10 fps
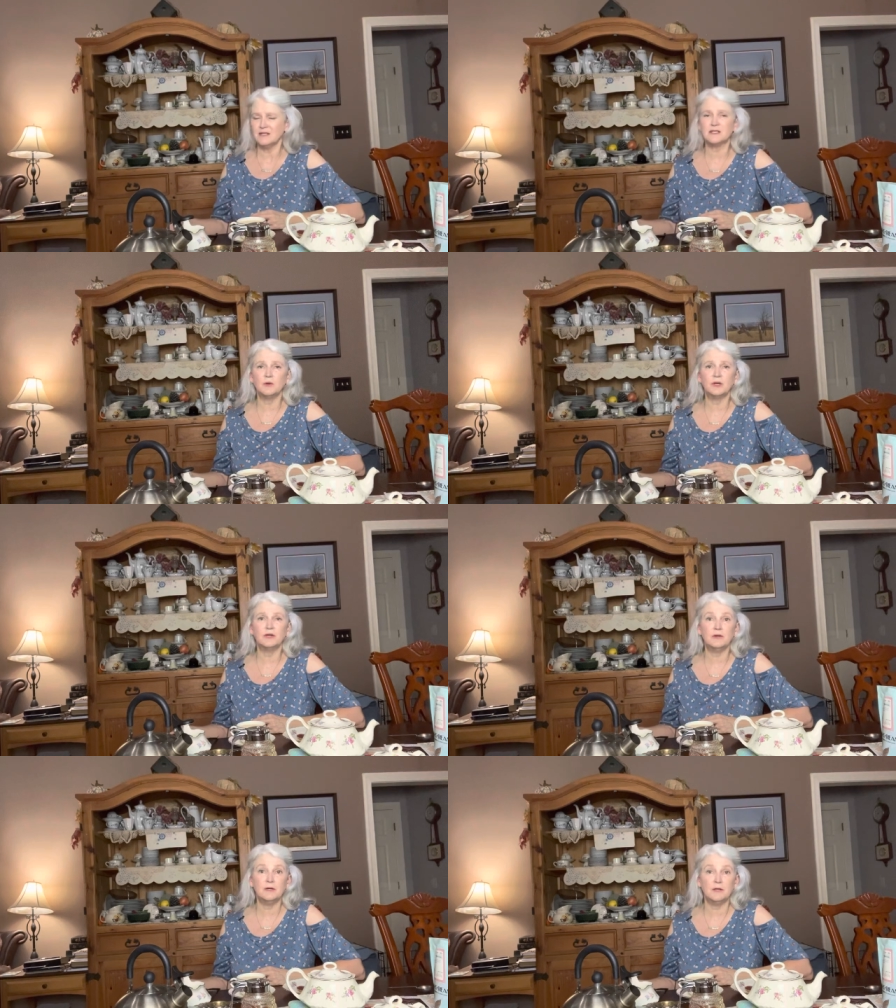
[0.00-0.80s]
So,
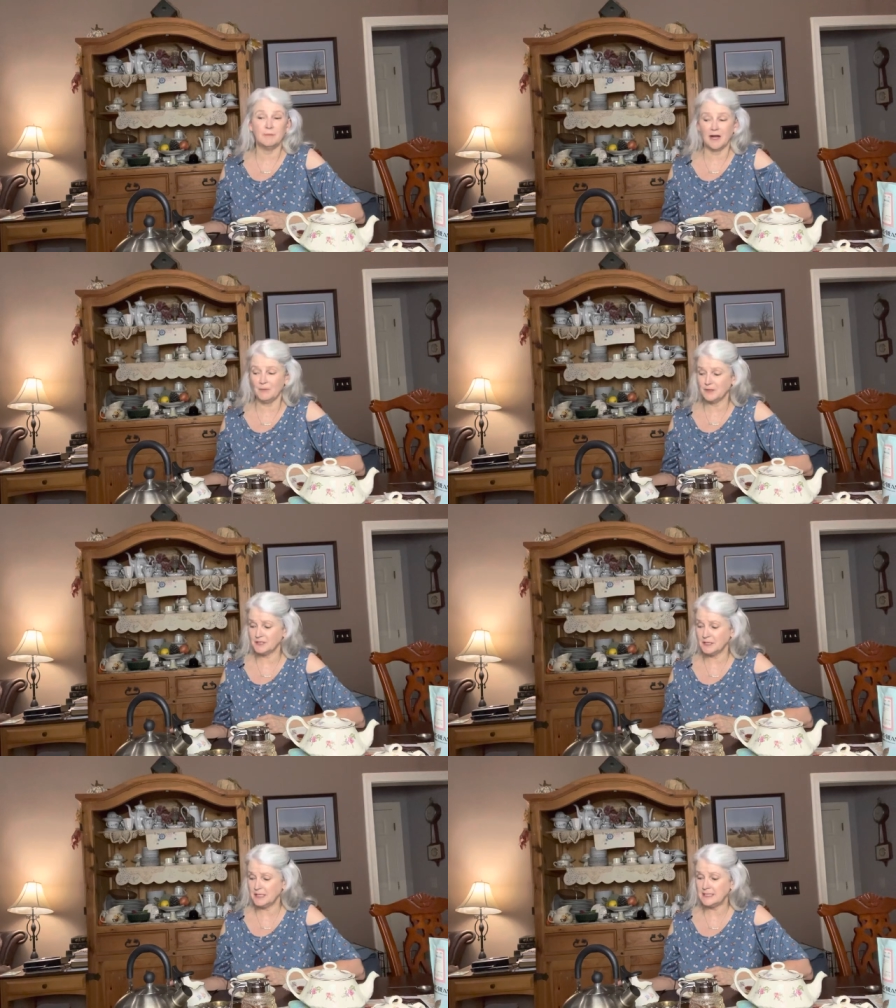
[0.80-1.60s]
a good Bible
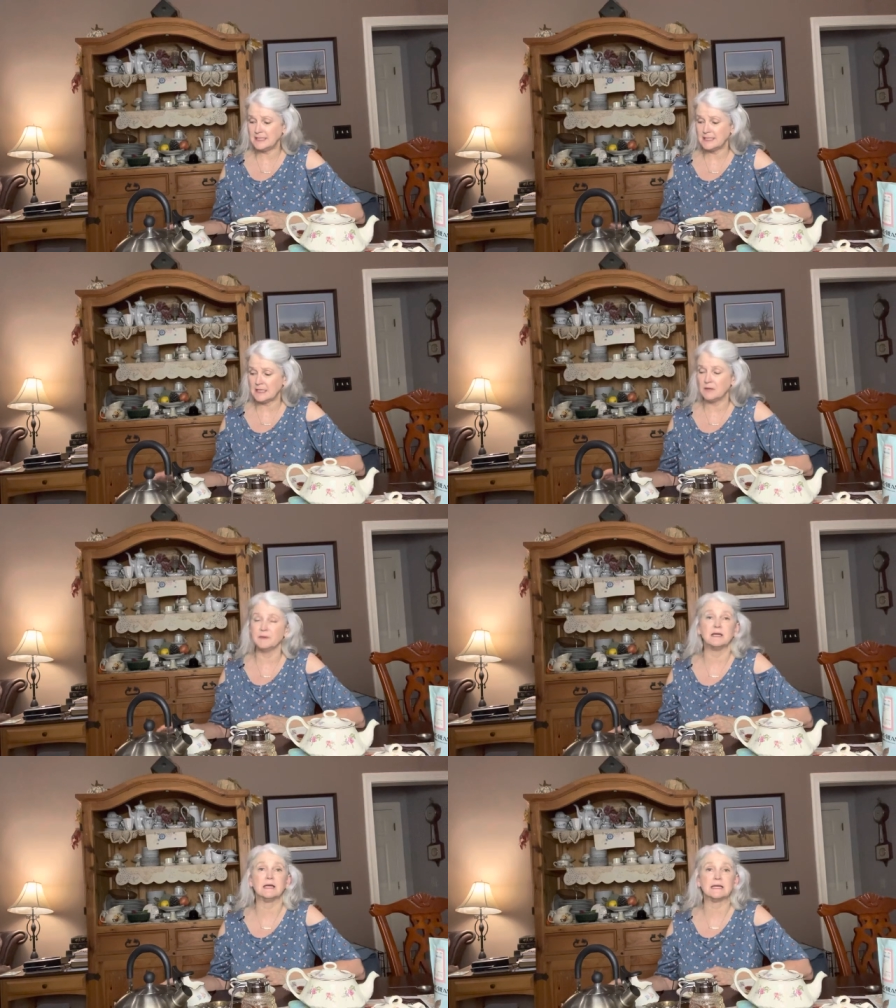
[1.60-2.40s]
study tip
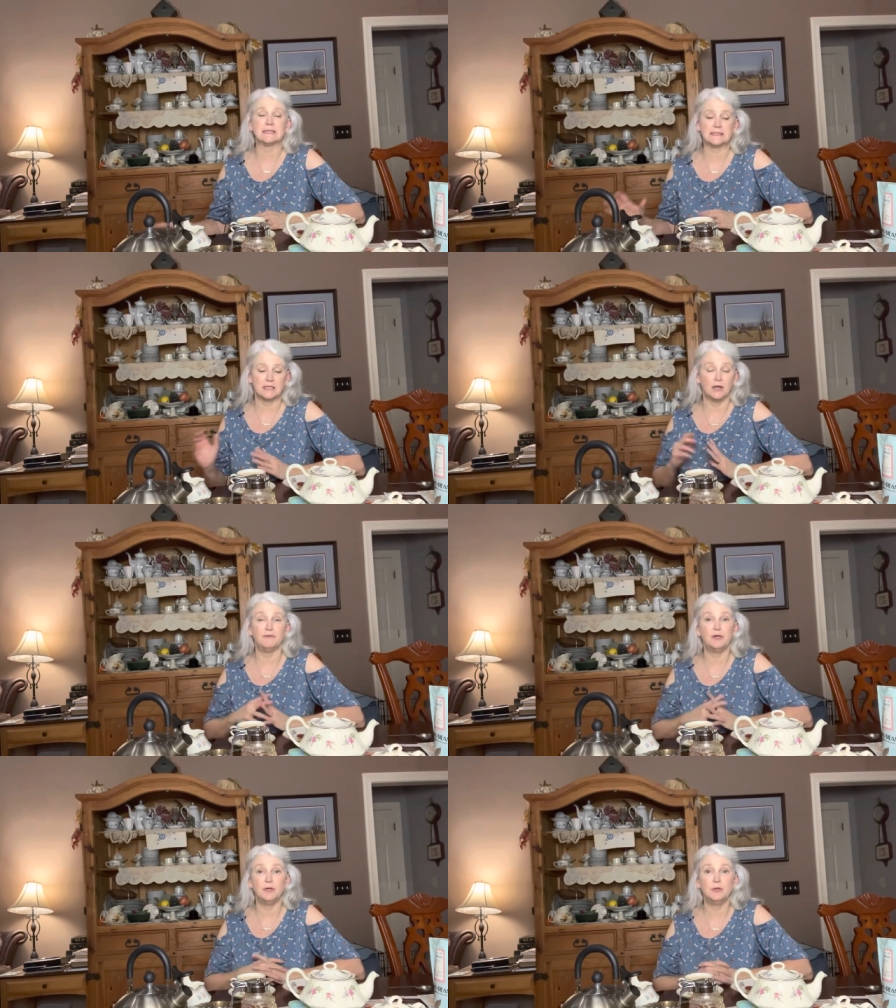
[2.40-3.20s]
is
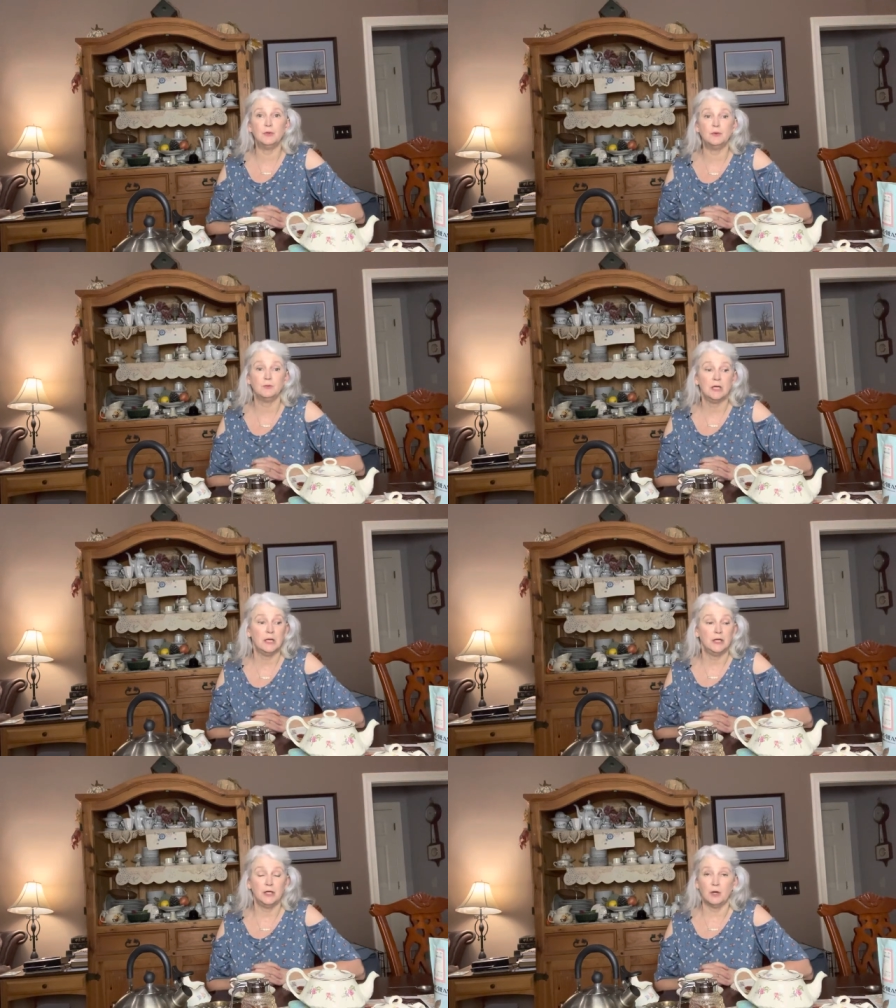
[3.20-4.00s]
if you,
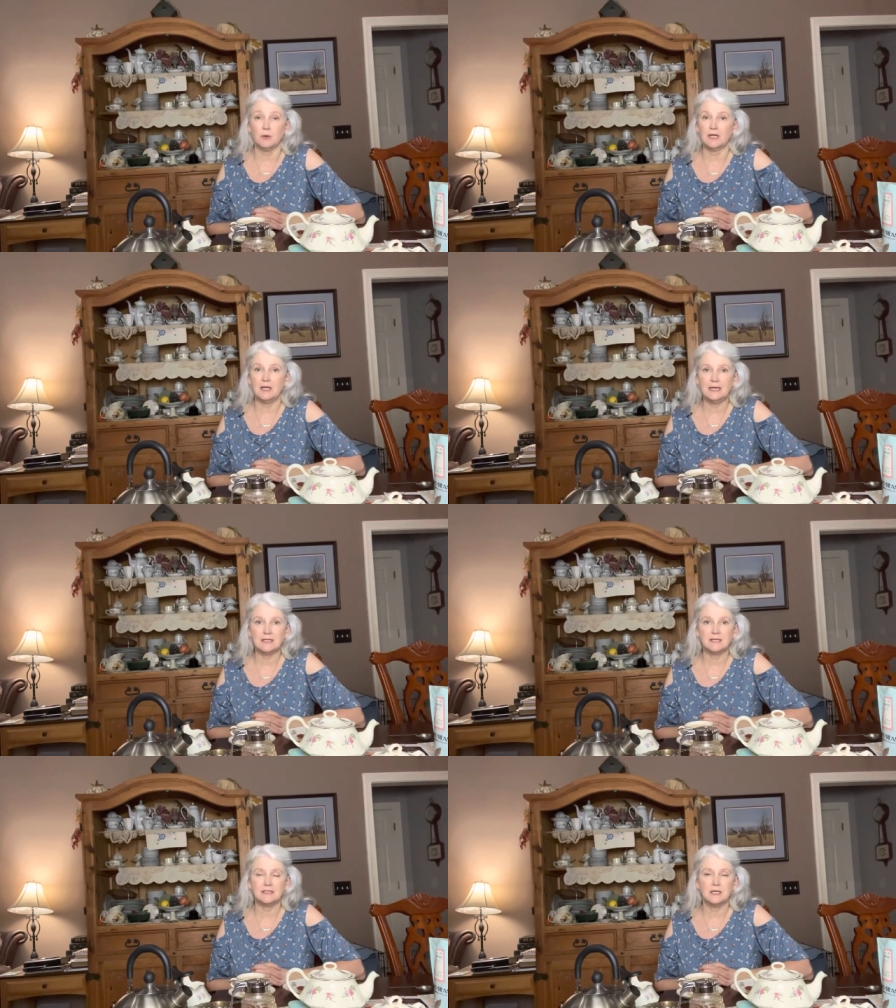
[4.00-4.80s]
you know, would
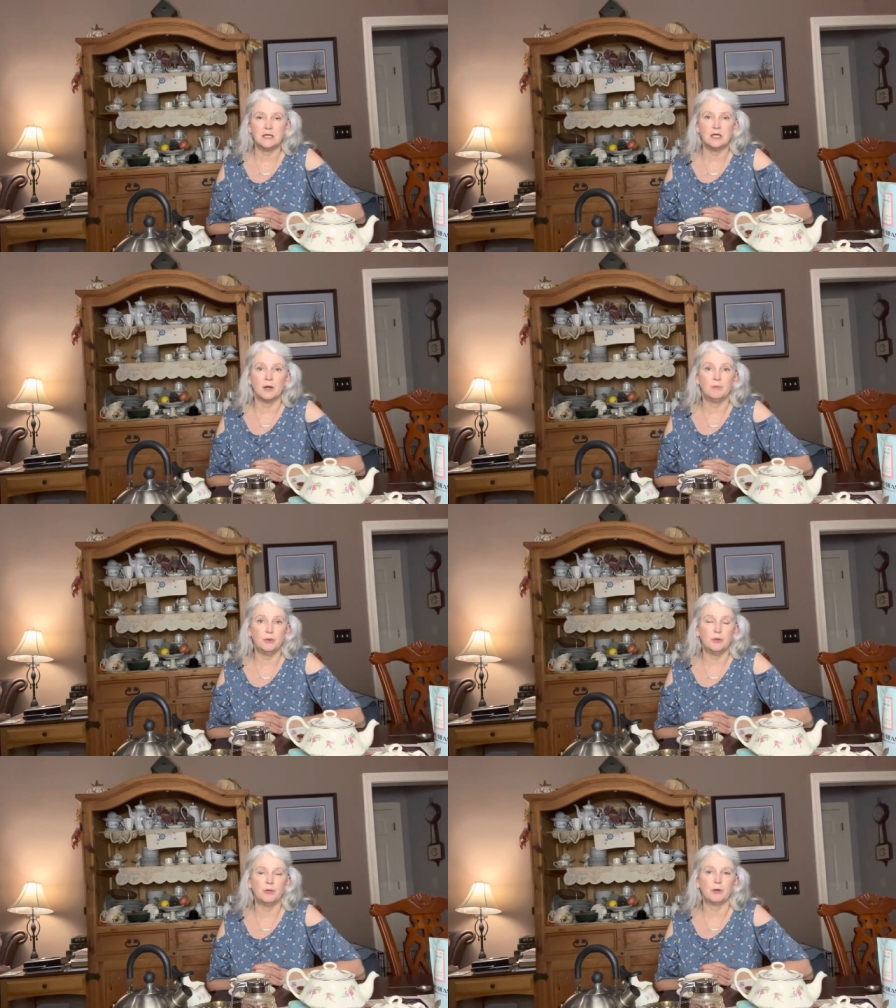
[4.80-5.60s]
like to study a
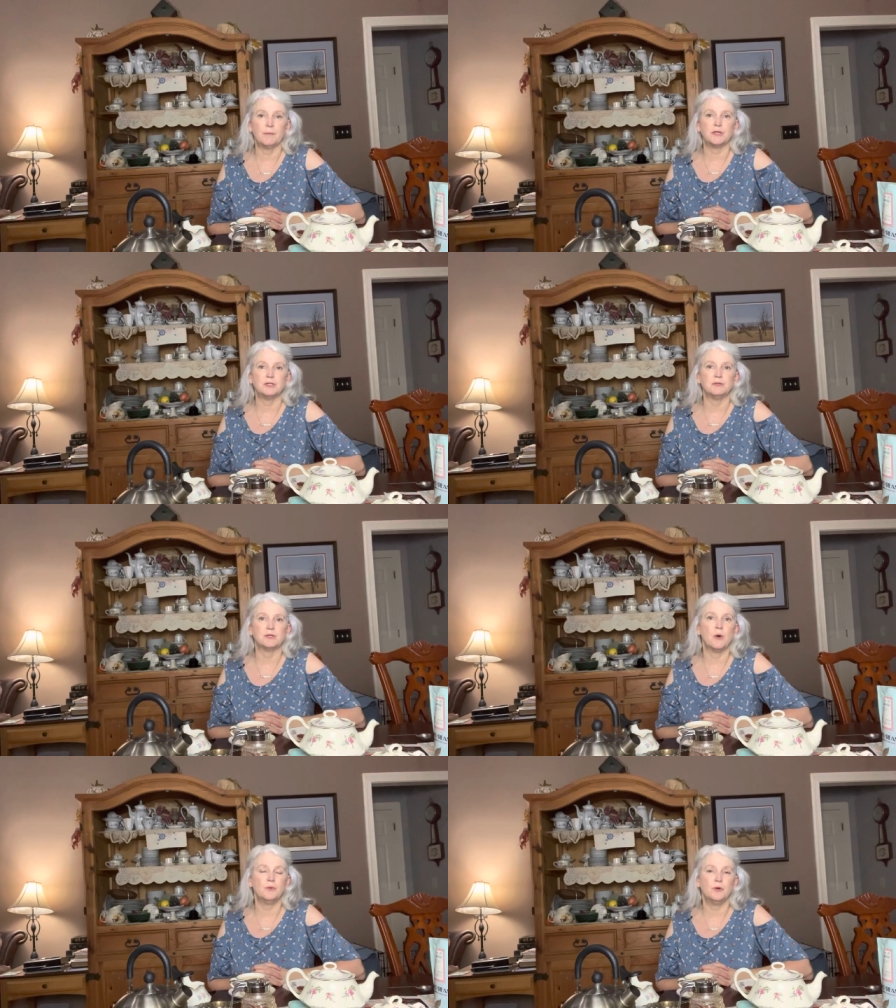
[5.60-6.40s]
book but you
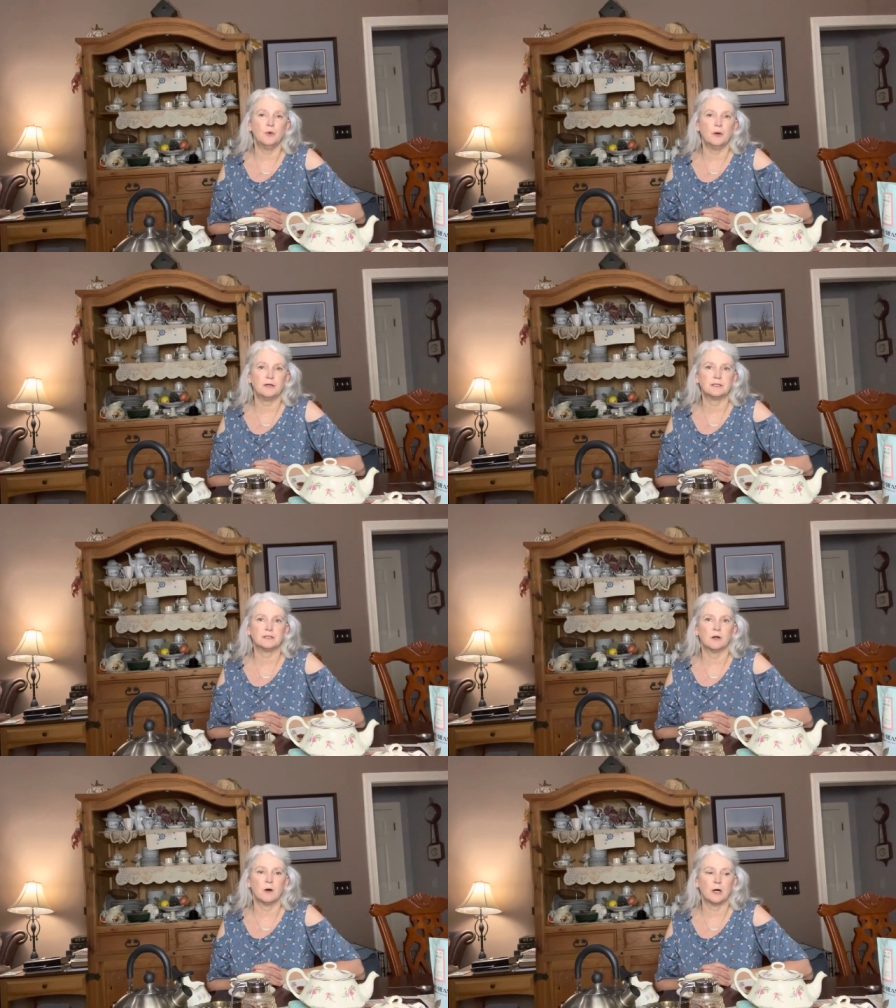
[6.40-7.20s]
don't know where to
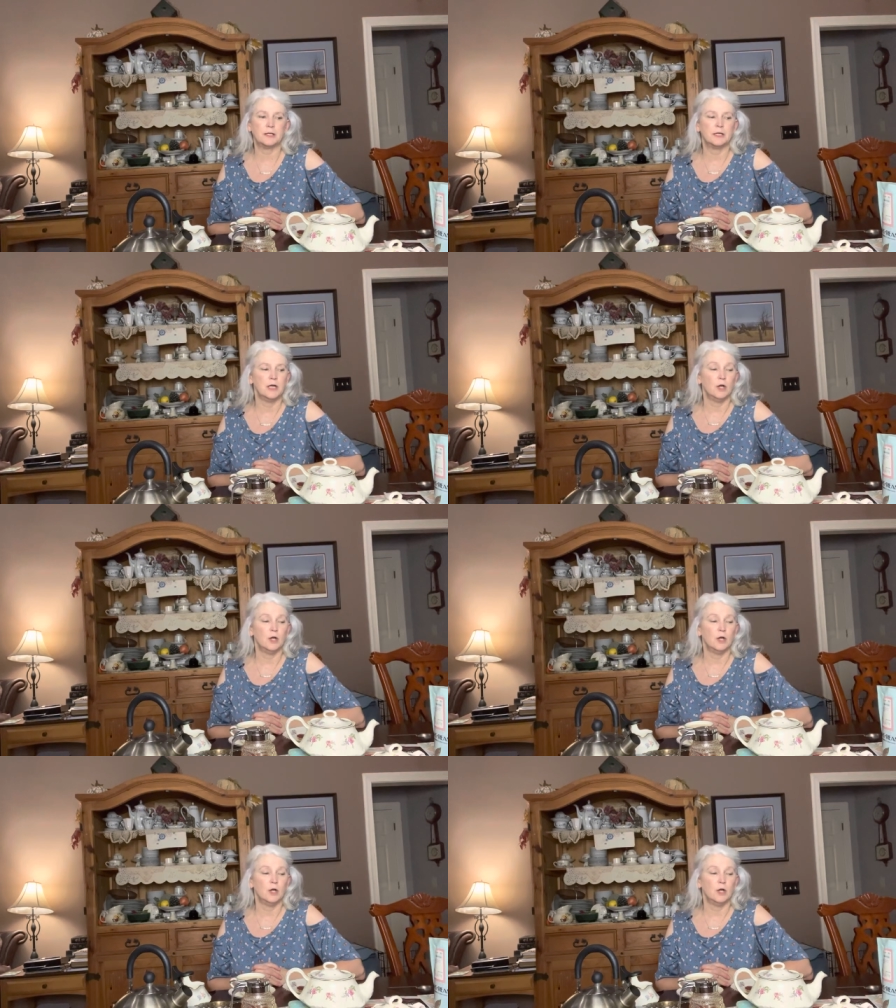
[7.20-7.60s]
start,